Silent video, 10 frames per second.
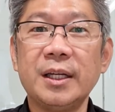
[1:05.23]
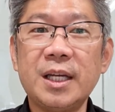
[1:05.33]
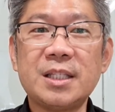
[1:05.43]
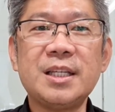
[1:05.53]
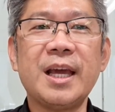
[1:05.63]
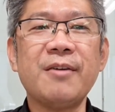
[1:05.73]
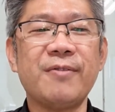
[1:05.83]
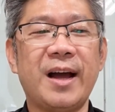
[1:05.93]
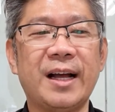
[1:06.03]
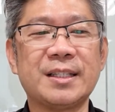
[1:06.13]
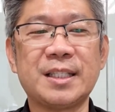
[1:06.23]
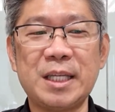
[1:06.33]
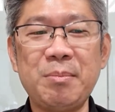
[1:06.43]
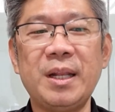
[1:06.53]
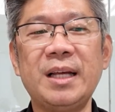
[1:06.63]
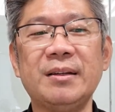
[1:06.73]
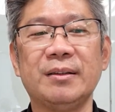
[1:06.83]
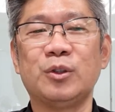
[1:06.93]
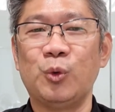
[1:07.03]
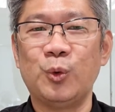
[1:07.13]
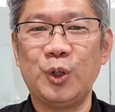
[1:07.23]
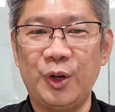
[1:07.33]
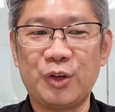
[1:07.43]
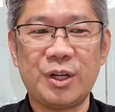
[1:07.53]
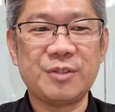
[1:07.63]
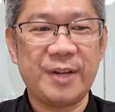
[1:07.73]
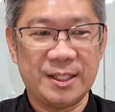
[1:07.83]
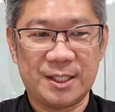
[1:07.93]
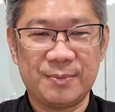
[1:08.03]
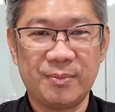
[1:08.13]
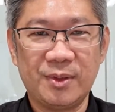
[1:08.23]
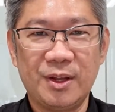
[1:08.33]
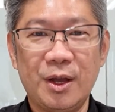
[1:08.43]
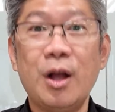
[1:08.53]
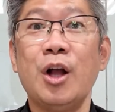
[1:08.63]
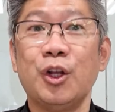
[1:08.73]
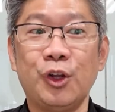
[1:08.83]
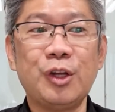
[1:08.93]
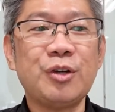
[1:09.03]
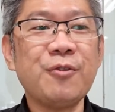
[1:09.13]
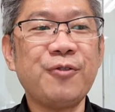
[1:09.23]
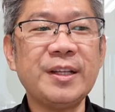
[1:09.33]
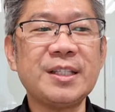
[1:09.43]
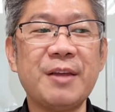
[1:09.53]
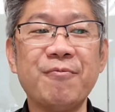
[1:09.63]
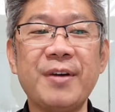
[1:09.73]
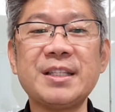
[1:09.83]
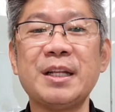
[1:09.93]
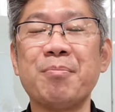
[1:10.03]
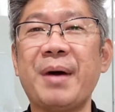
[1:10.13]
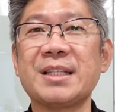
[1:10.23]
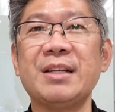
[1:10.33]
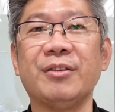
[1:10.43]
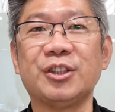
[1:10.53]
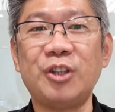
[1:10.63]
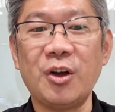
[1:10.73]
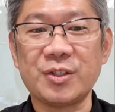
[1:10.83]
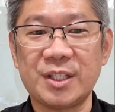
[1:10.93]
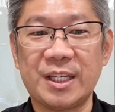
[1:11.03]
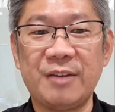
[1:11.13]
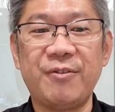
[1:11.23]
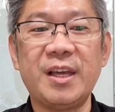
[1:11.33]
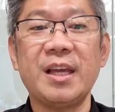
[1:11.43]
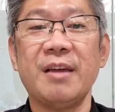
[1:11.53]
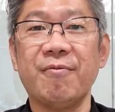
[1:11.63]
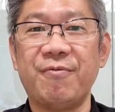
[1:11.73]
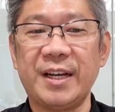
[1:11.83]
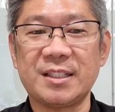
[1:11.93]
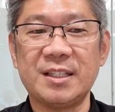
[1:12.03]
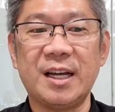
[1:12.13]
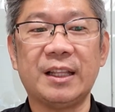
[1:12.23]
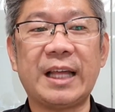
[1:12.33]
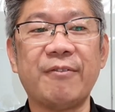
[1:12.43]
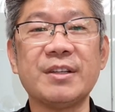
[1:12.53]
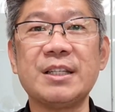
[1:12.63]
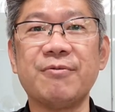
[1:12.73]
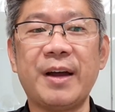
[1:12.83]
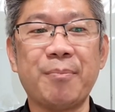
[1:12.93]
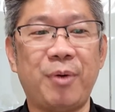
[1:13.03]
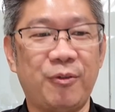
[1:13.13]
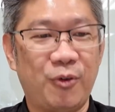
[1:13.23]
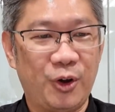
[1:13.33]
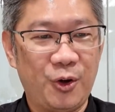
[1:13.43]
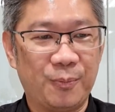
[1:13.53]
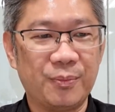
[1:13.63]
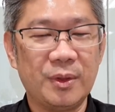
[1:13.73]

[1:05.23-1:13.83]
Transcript: ETF are similar to unit trust funds. Unit trust funds invest in a basket of stocks, giving investor a diversified portfolio.